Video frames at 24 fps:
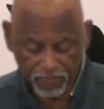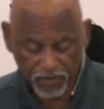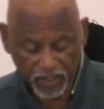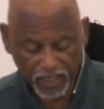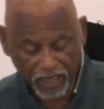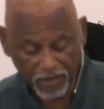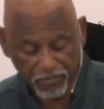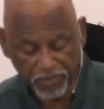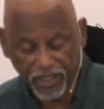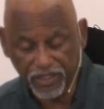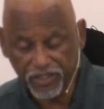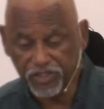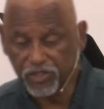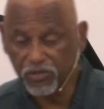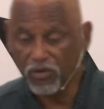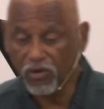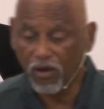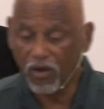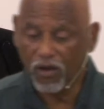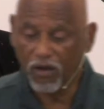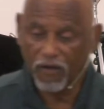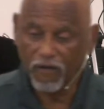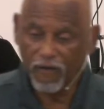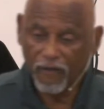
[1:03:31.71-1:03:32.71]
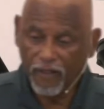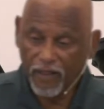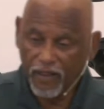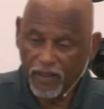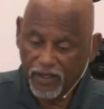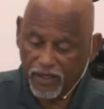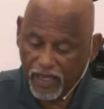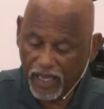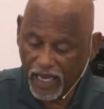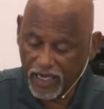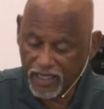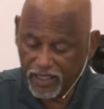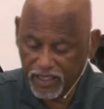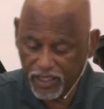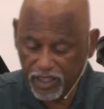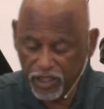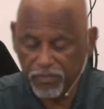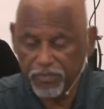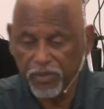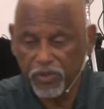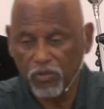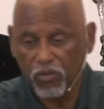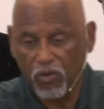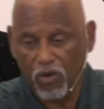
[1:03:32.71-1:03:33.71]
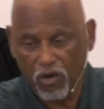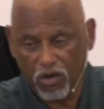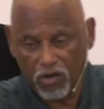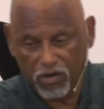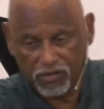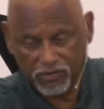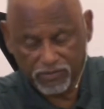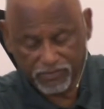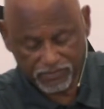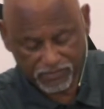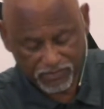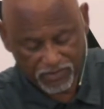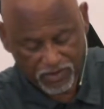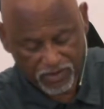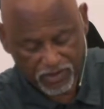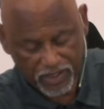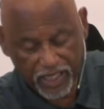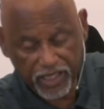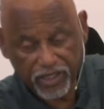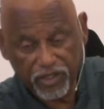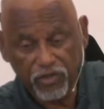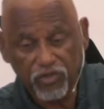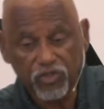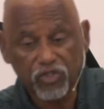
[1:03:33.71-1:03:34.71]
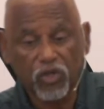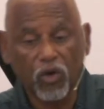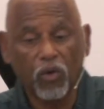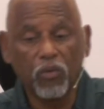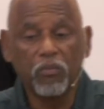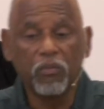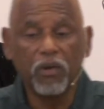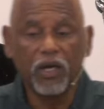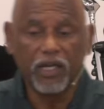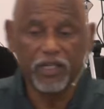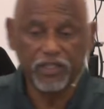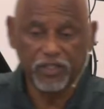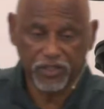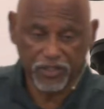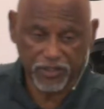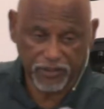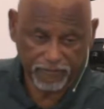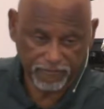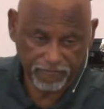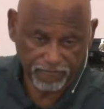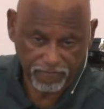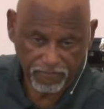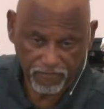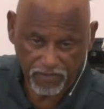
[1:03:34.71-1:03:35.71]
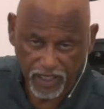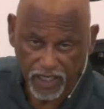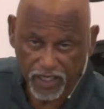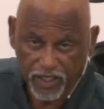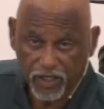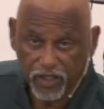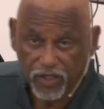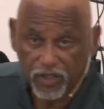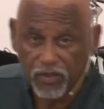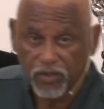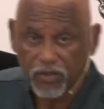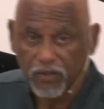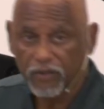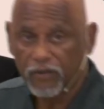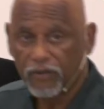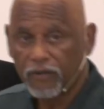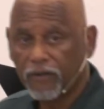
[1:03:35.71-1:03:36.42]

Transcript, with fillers: God bless you all. God keep you all. Thank you so much. Thank you.